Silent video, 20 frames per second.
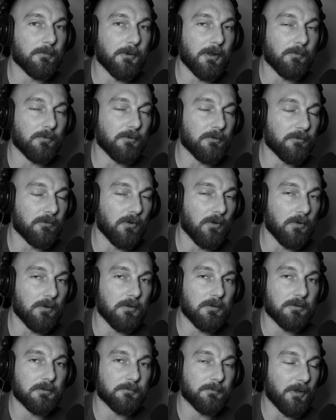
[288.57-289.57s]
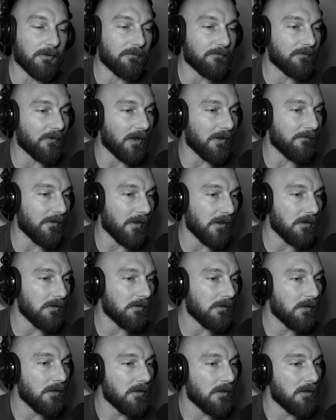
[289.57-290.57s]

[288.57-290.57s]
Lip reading: I'm not real tall, about 5'8".